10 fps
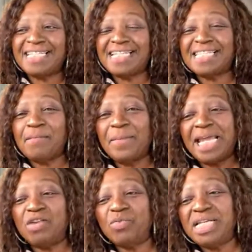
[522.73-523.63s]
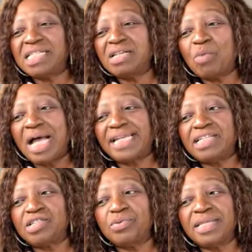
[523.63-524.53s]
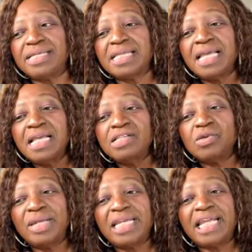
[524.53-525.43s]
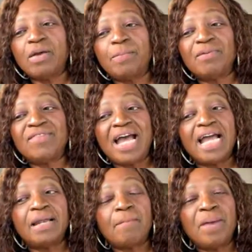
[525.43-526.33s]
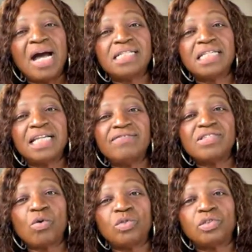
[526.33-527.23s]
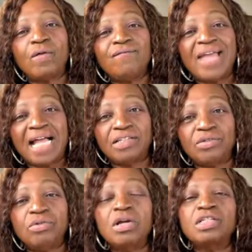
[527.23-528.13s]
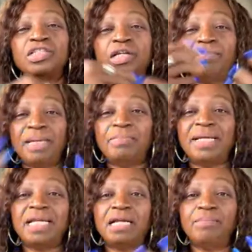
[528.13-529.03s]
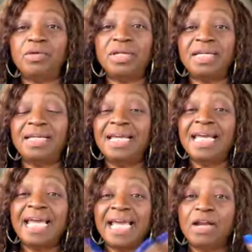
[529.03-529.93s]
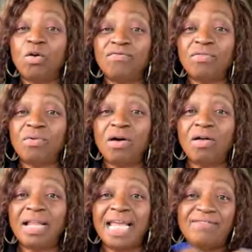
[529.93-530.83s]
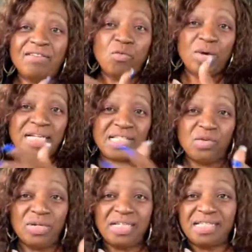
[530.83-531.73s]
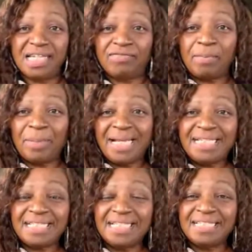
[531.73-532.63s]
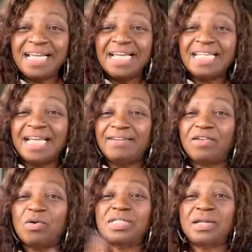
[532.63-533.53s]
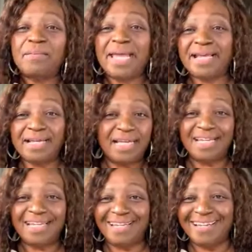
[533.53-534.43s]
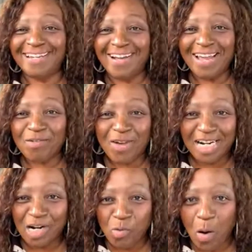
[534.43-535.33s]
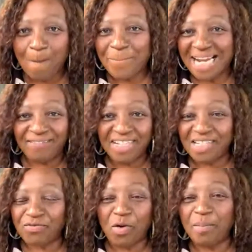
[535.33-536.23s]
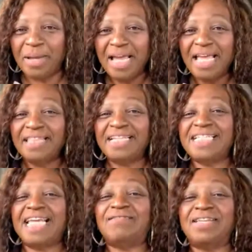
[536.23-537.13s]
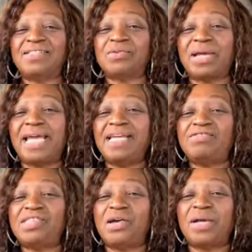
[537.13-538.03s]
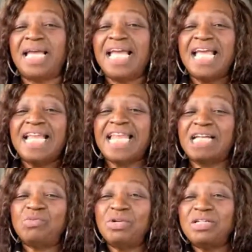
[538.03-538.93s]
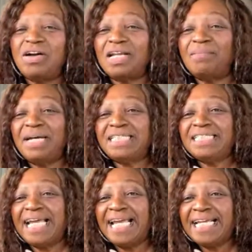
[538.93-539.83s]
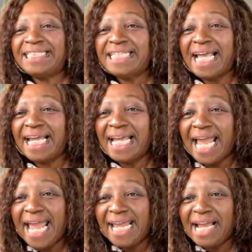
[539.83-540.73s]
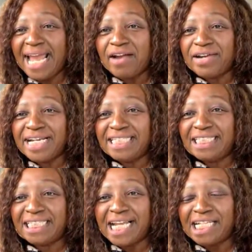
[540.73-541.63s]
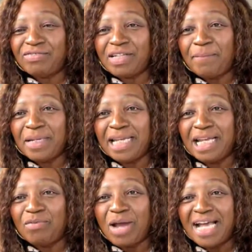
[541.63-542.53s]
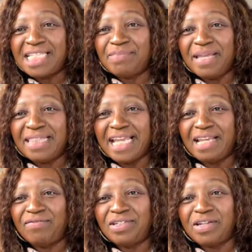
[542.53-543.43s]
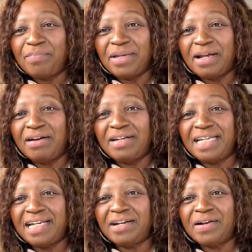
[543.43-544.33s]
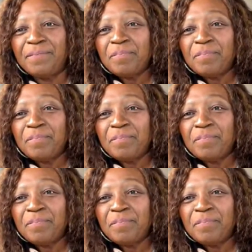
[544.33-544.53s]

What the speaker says: That's the main reason why they do this, so that they could provide positive social value to the people in the community. And overall, if everyone is doing this in different places, then of course it'll make everyone in the world benefits from these givings. Okay, so that's what we're talking about today. Say, hey, Karen, thanks for jumping in. Rod Smith, thank you for jumping on here.